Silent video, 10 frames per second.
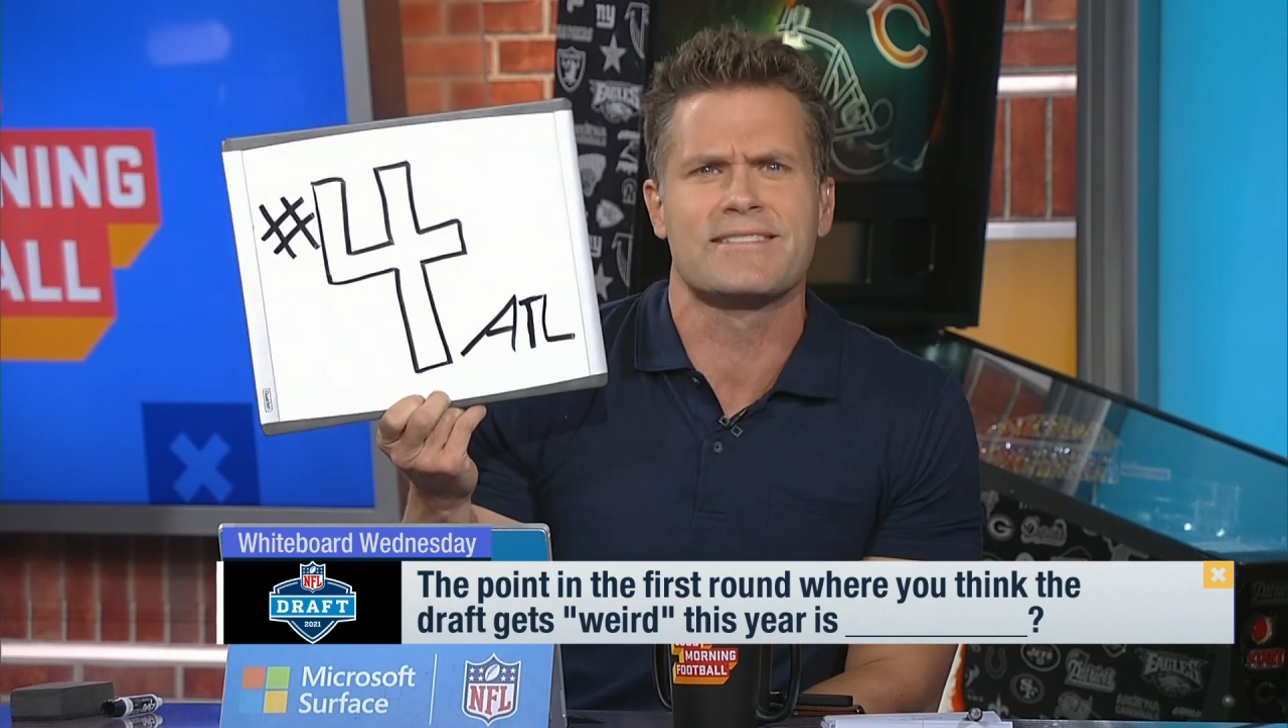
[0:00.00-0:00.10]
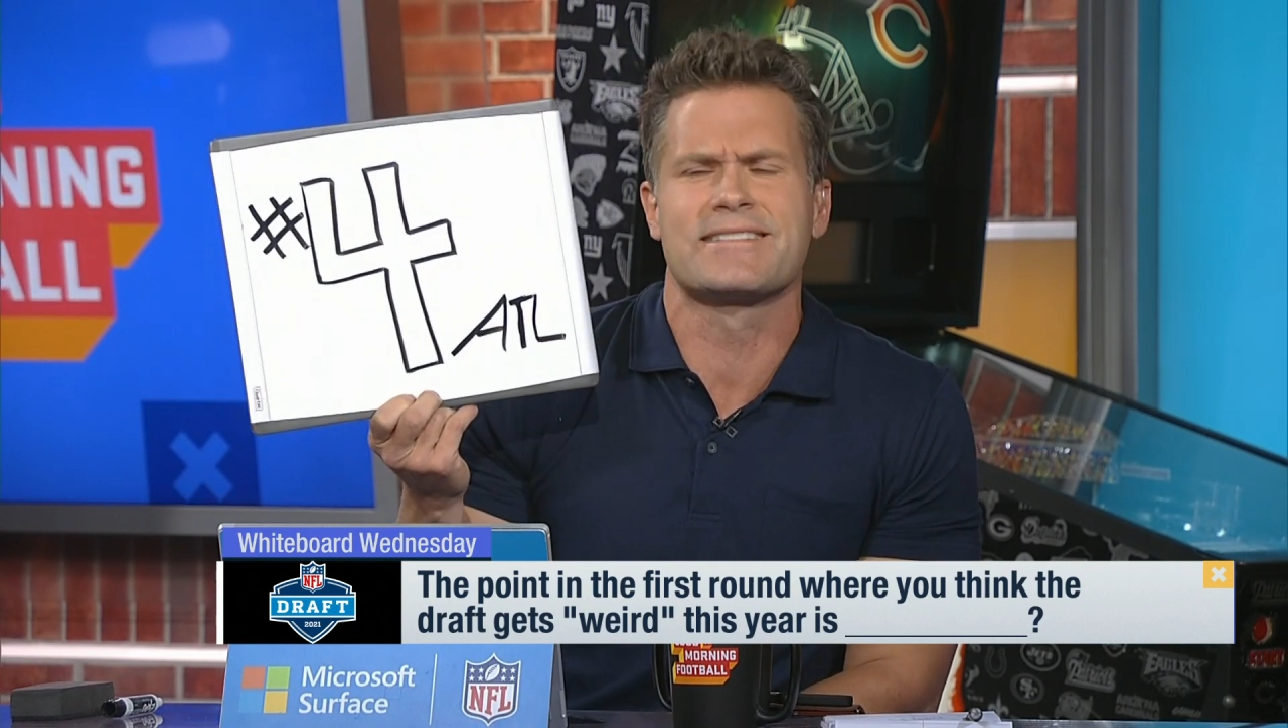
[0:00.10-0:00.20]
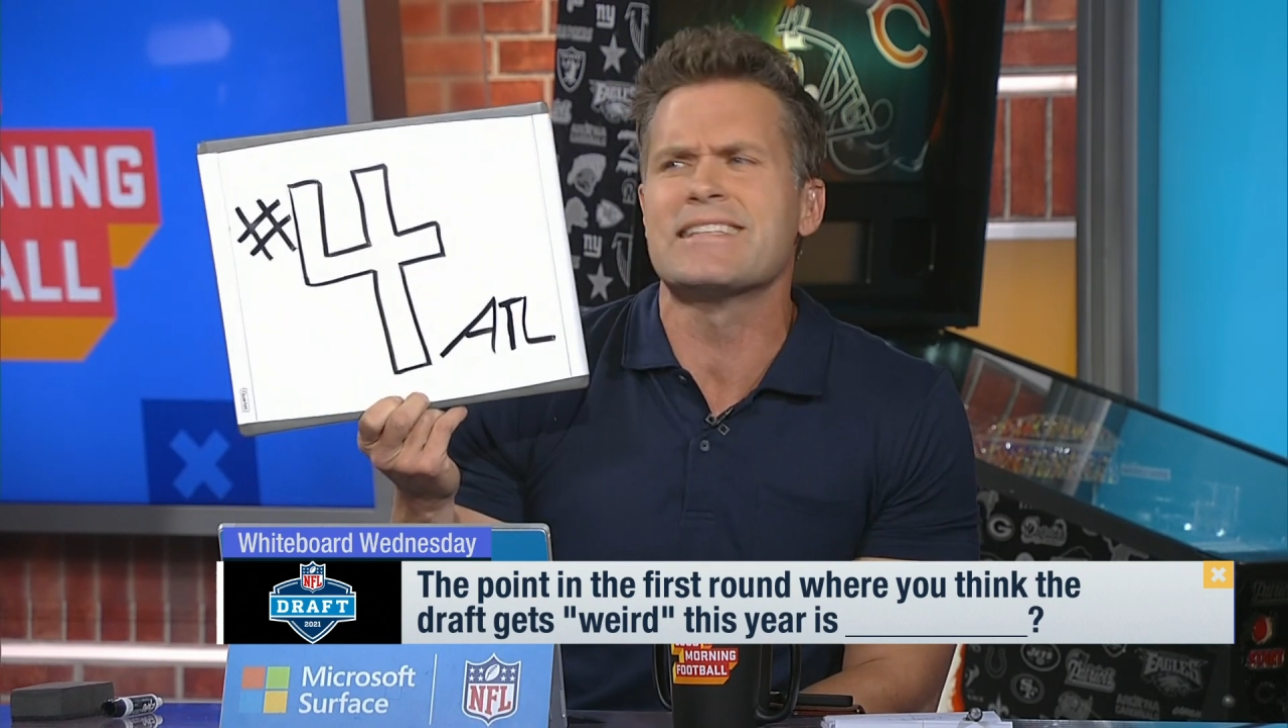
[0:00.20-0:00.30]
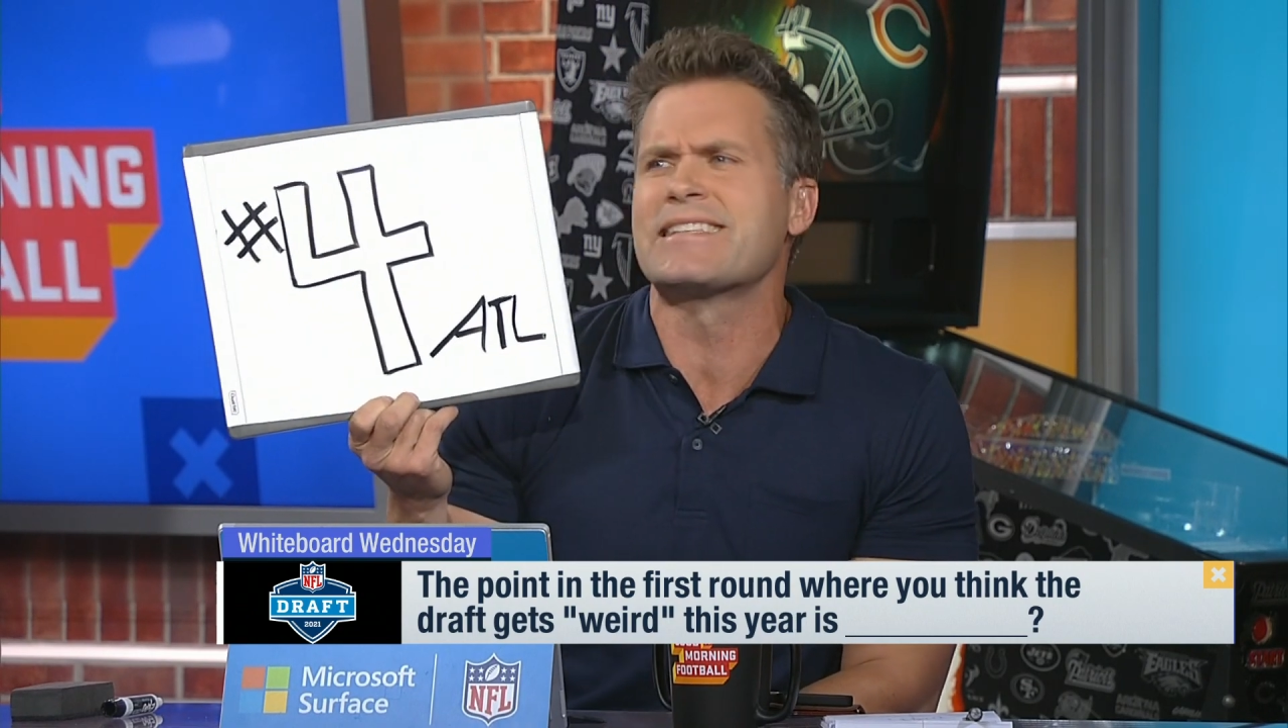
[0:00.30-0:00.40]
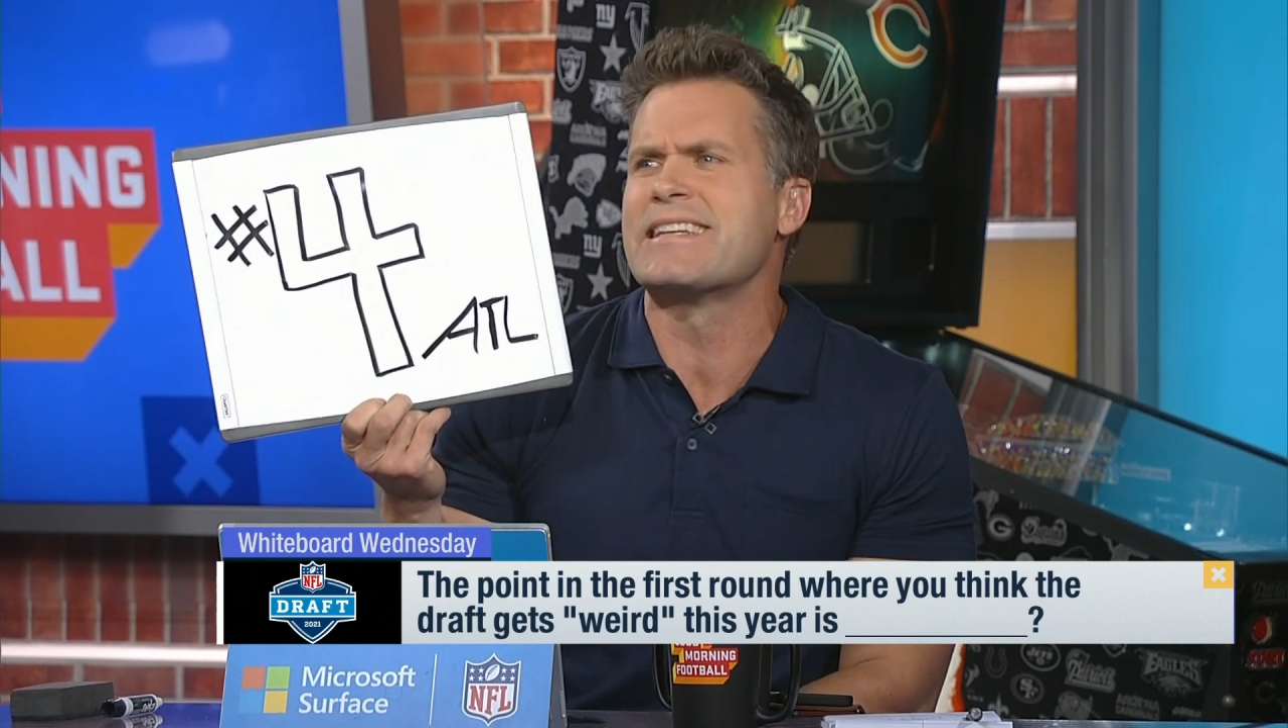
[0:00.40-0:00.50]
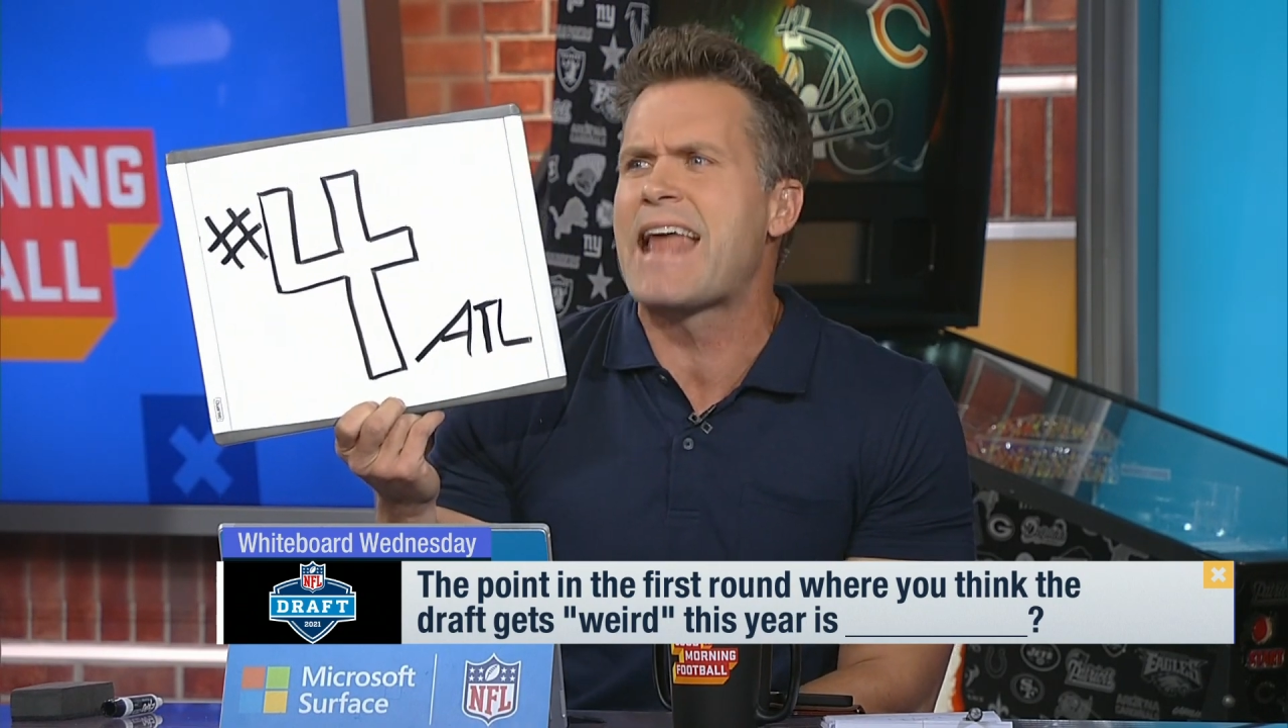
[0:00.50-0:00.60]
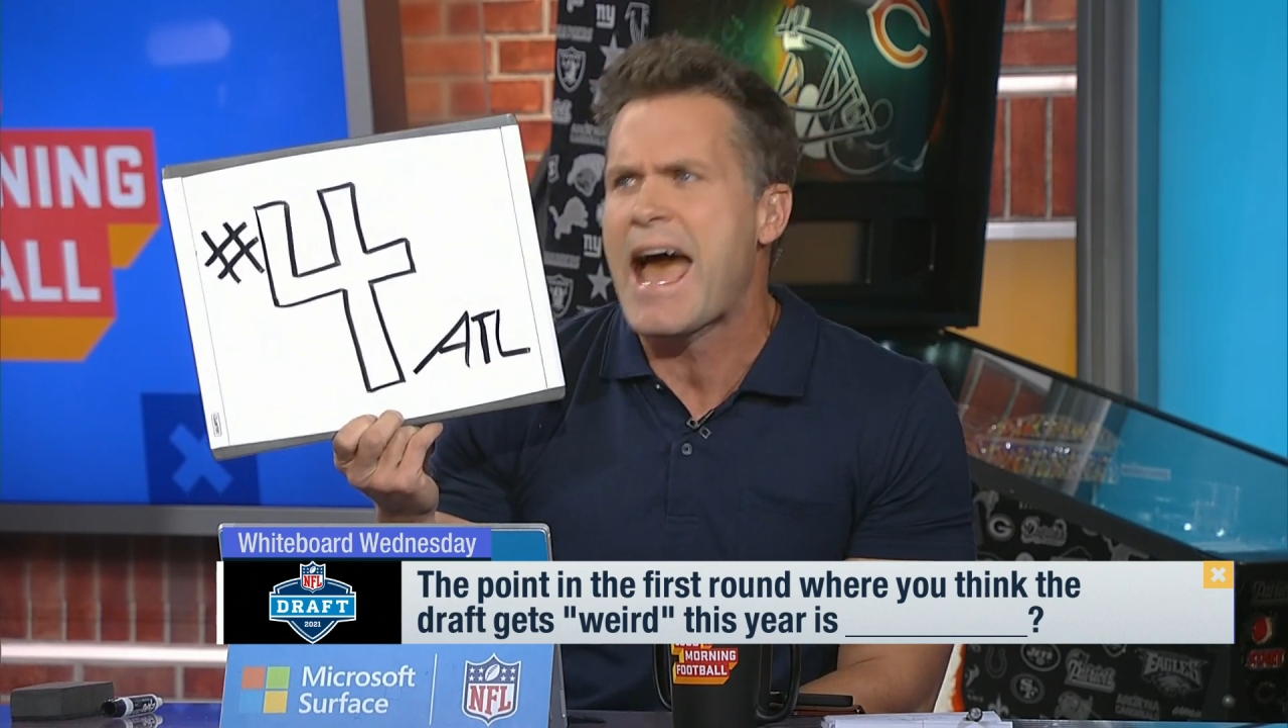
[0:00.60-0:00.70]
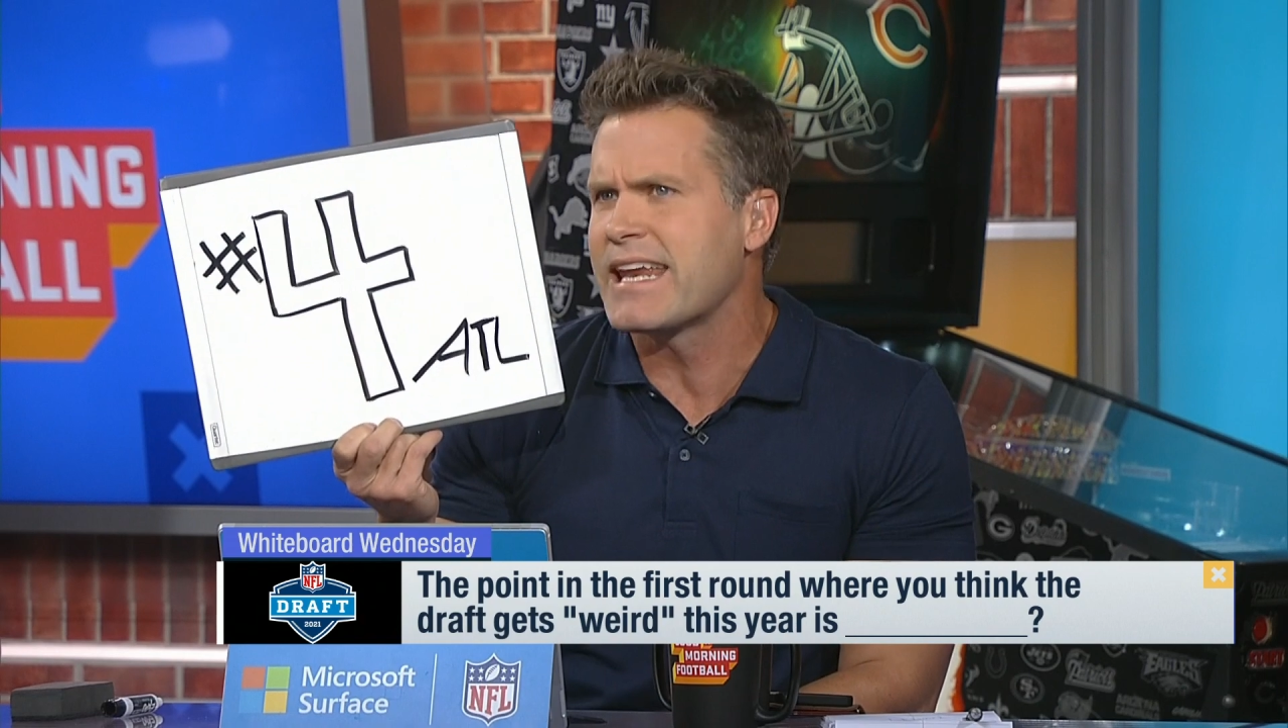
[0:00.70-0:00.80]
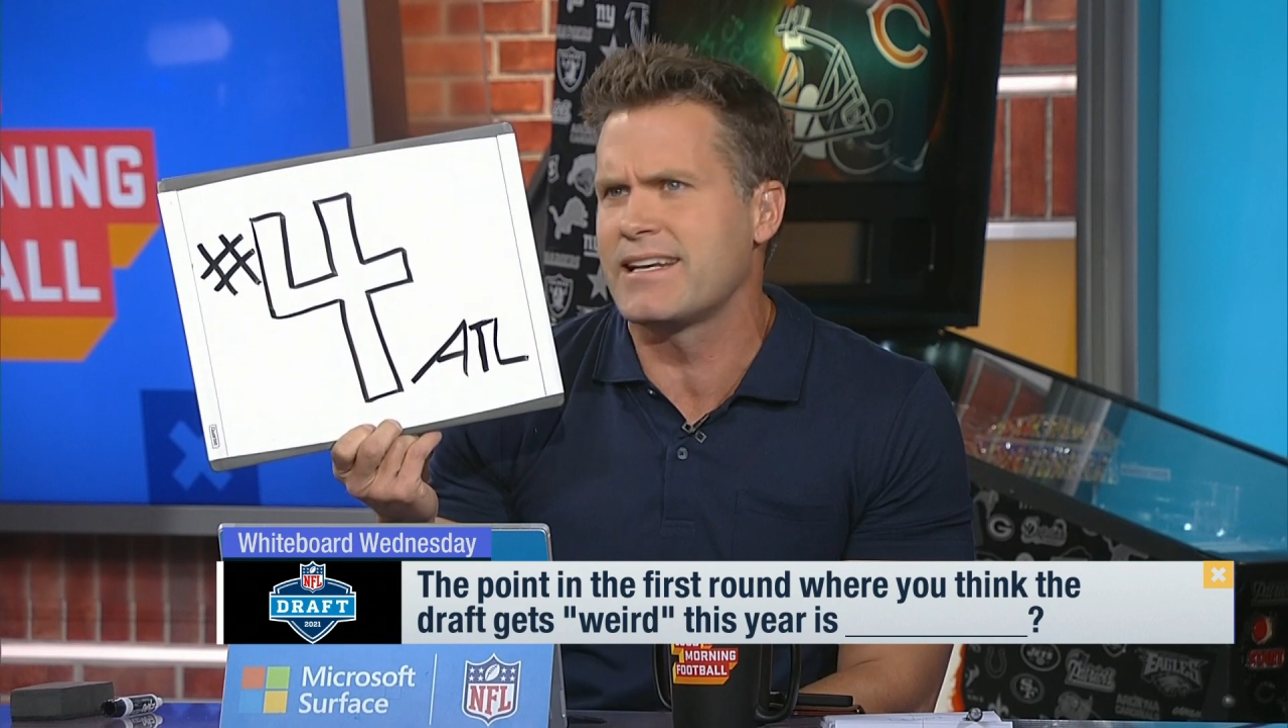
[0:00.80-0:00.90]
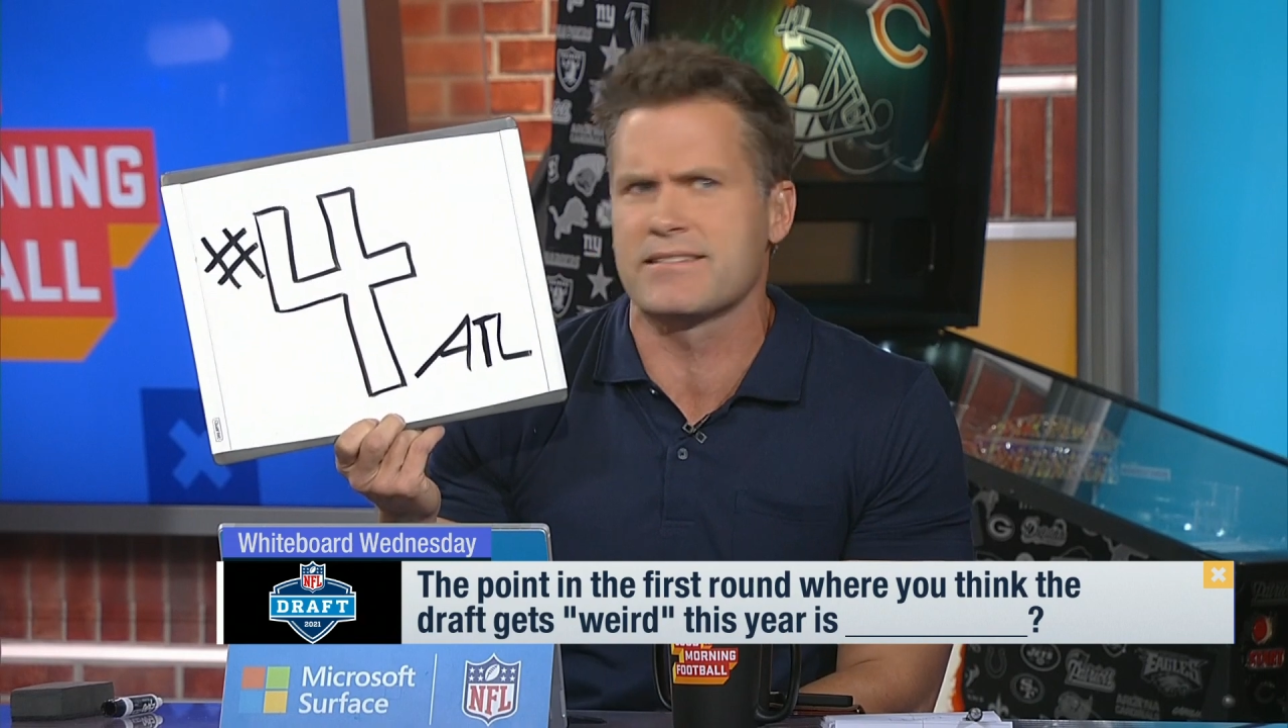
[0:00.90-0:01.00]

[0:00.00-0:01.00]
Cincinnati